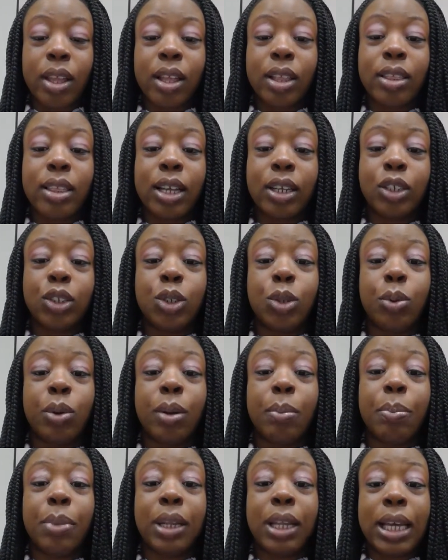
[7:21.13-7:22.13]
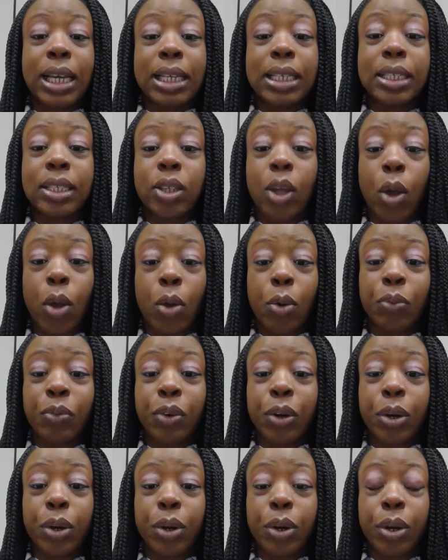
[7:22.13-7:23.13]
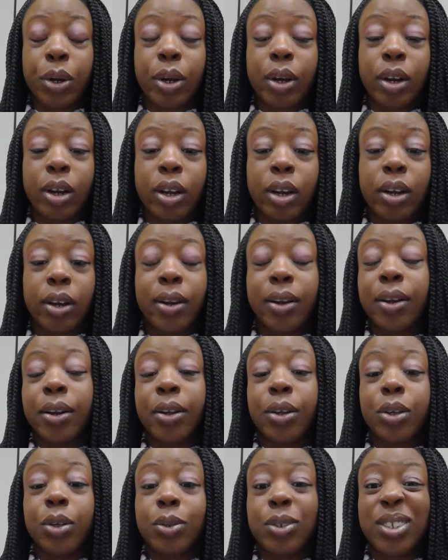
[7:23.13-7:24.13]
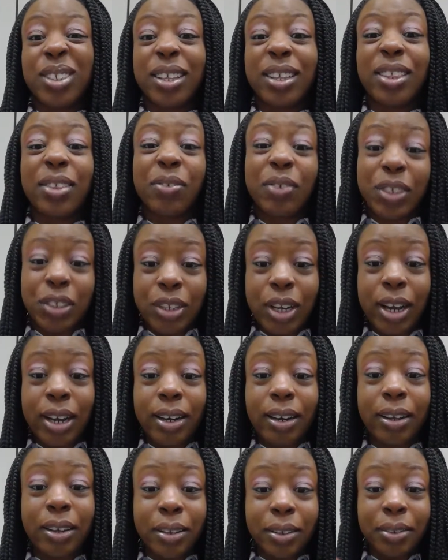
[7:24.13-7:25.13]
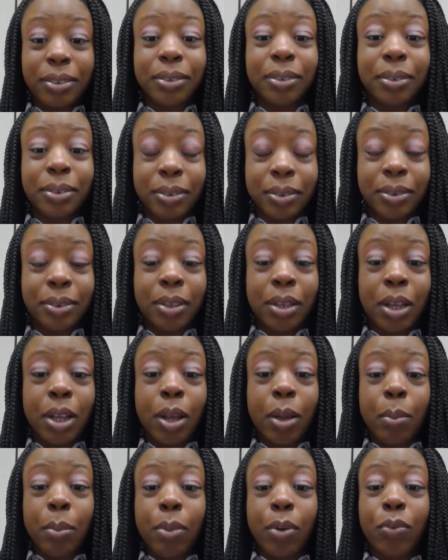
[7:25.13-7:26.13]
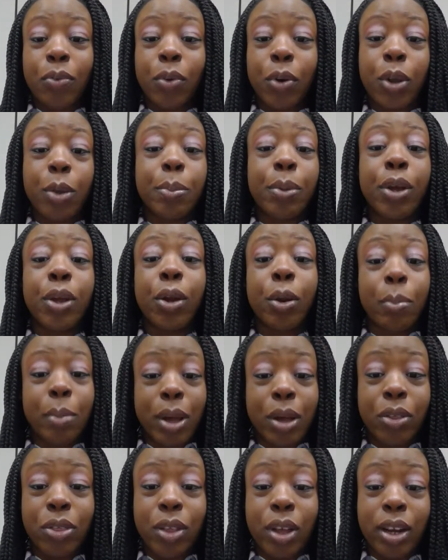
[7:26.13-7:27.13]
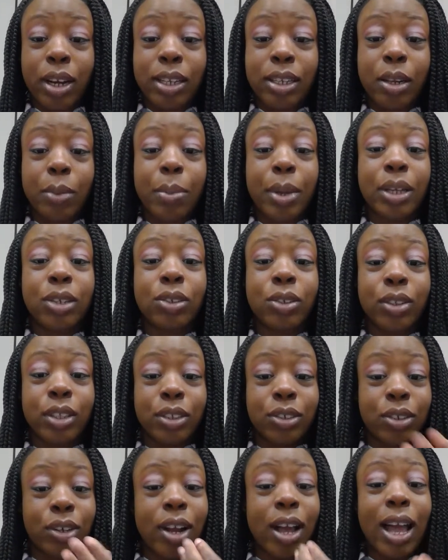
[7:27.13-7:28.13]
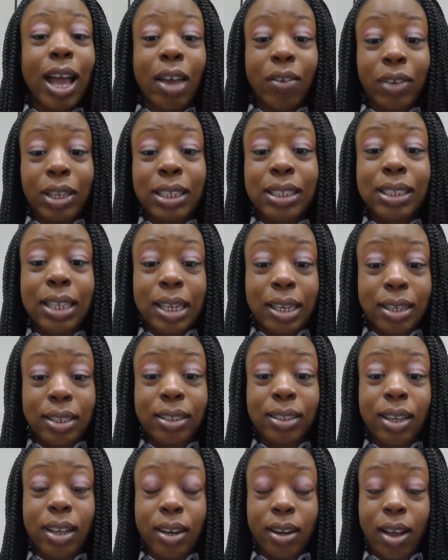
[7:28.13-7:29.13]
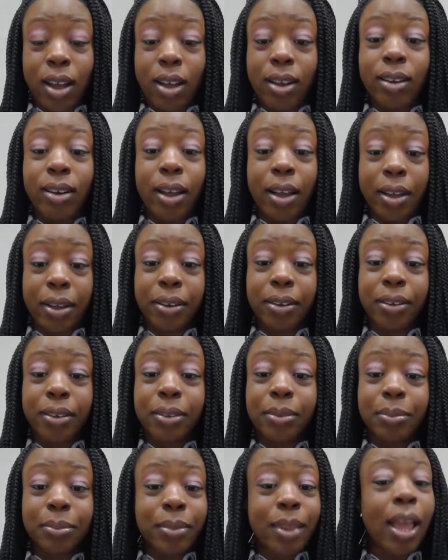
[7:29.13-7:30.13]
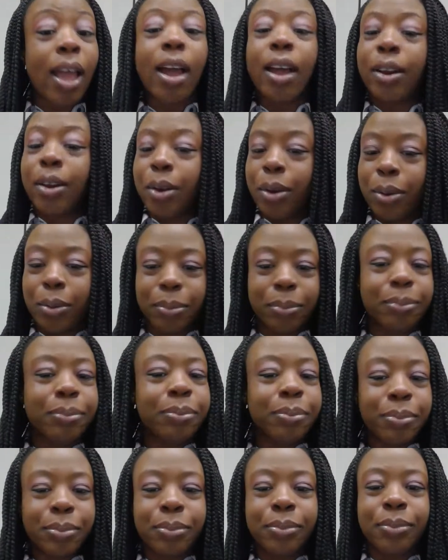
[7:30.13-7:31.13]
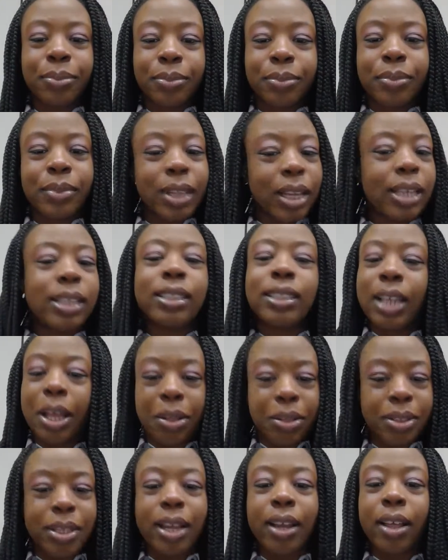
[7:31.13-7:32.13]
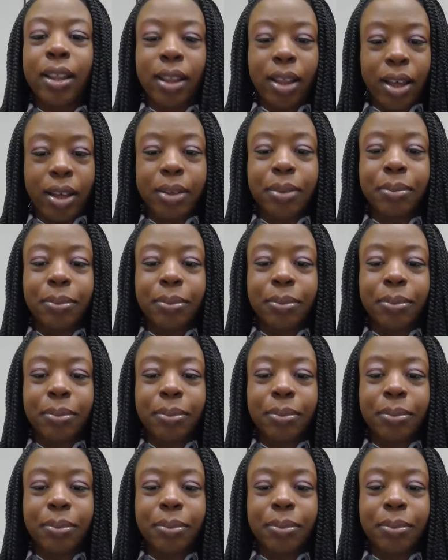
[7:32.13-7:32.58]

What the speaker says: that you would place over usually the vagina before you put your mouth on it to make sure that you're not having skin-to-skin contact. I know, it sounds like a lot,